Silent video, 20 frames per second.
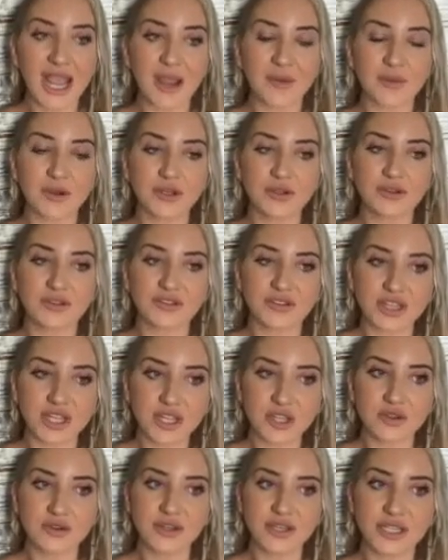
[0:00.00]
And when you
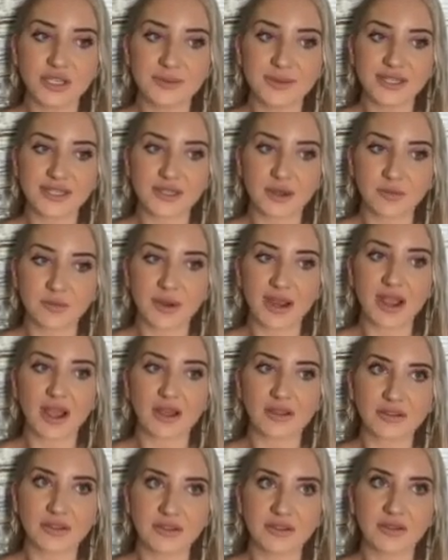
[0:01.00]
think you need to be somewhere
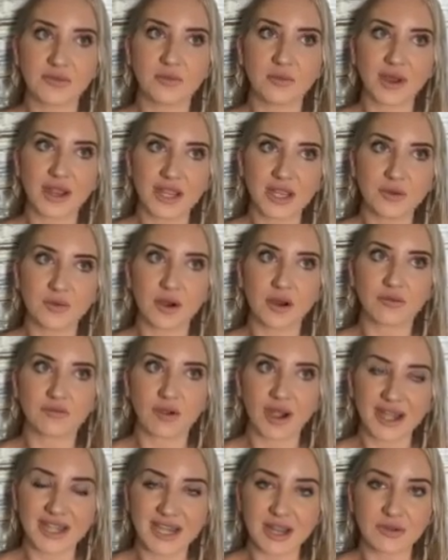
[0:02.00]
other than where you are
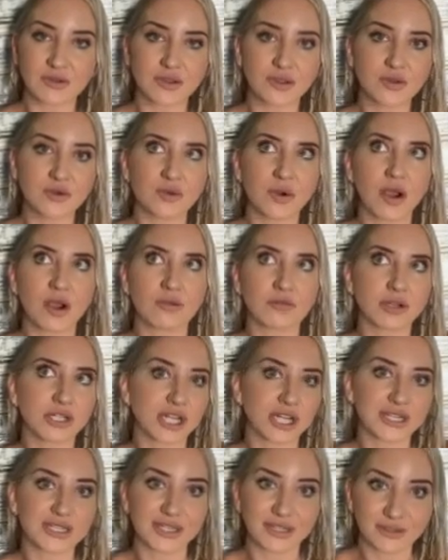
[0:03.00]
right now, you are
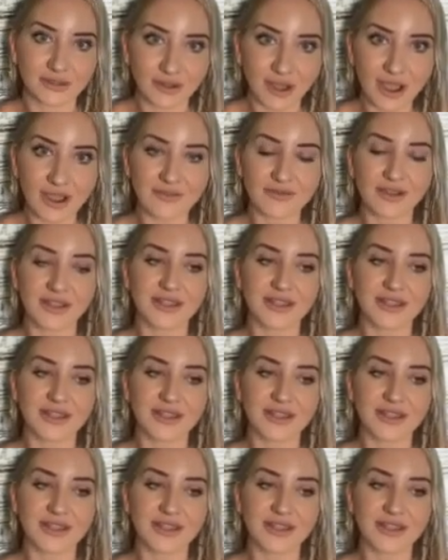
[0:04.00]
rejecting life,